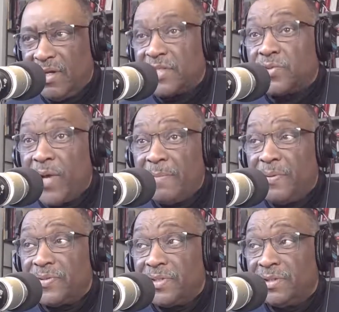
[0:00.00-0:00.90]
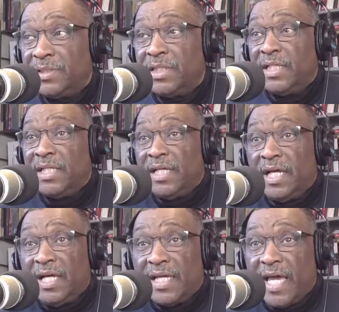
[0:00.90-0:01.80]
because a white person
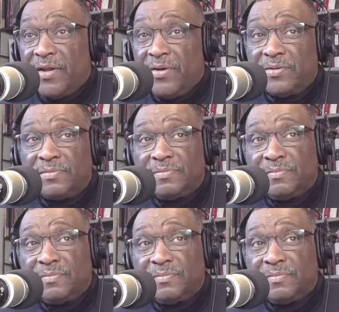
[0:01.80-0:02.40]
got hurt.